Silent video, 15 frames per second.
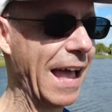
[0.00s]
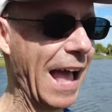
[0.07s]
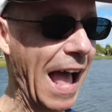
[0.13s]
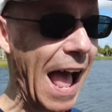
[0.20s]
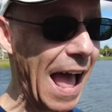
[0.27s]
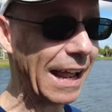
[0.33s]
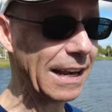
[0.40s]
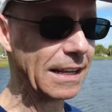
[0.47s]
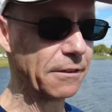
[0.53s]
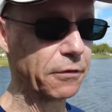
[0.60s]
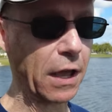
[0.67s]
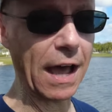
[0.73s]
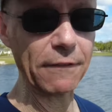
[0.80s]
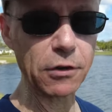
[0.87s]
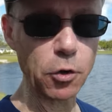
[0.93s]
And if
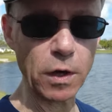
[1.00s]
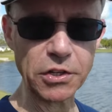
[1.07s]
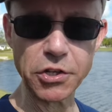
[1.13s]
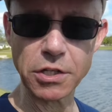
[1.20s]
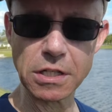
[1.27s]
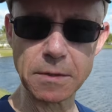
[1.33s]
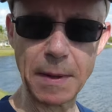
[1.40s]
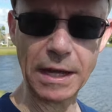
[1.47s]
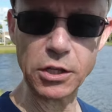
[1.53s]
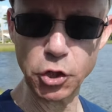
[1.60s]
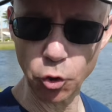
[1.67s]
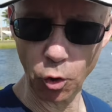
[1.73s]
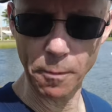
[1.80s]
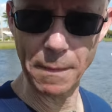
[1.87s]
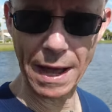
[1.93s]
you have questions about
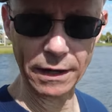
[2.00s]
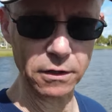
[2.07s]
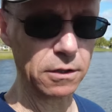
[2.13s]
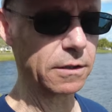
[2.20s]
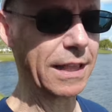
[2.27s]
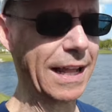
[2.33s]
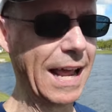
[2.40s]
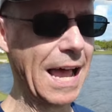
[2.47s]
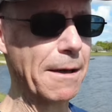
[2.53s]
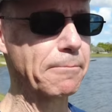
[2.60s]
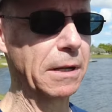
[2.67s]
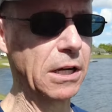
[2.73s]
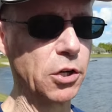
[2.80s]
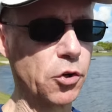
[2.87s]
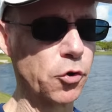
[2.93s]
your matter that
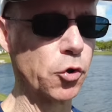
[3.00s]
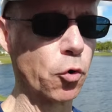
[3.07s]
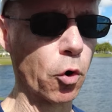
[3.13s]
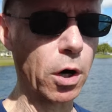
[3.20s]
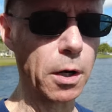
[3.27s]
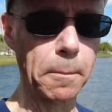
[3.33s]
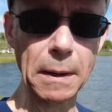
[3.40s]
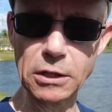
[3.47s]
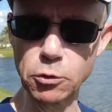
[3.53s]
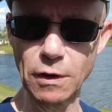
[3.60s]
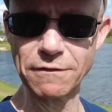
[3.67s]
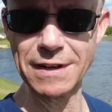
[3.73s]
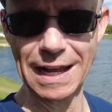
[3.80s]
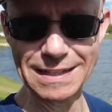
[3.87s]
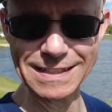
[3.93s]
happened in New York, but you
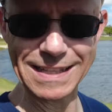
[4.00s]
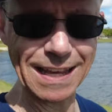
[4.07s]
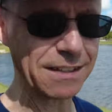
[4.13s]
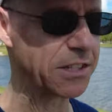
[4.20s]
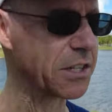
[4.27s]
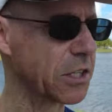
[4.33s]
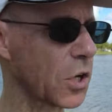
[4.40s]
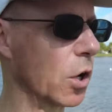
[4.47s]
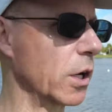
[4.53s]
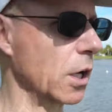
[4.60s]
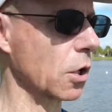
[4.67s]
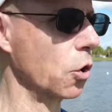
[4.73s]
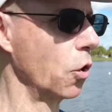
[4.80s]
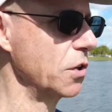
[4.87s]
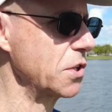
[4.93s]
have not yet started
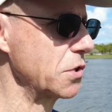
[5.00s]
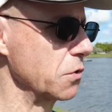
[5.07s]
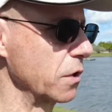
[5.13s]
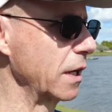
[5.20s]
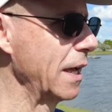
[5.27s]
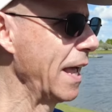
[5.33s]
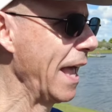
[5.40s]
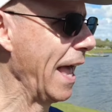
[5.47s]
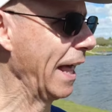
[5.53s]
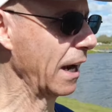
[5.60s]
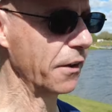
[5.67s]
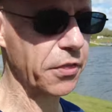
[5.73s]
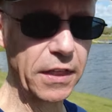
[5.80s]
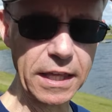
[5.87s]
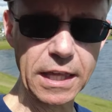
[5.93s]
a lawsuit and
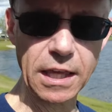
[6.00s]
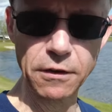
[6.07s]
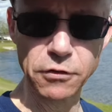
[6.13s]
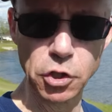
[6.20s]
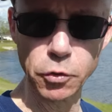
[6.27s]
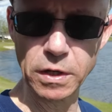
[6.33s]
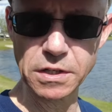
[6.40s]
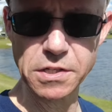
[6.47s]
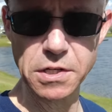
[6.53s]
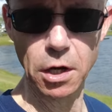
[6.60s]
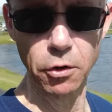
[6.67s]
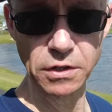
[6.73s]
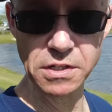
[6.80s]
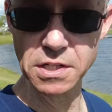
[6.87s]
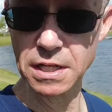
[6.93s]
are thinking of doing
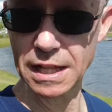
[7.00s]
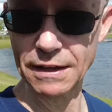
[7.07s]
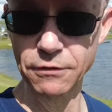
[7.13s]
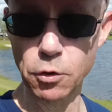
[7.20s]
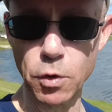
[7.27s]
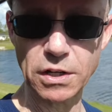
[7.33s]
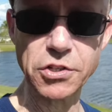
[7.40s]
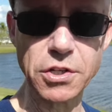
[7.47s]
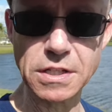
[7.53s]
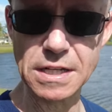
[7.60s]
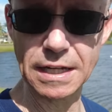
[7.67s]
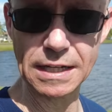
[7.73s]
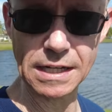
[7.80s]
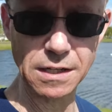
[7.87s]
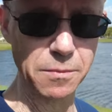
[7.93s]
so and still have questions
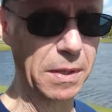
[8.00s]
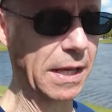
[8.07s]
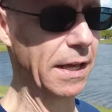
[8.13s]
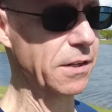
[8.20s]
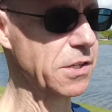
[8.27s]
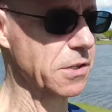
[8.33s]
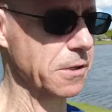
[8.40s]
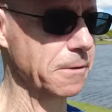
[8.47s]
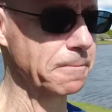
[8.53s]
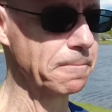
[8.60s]
that need to be answered,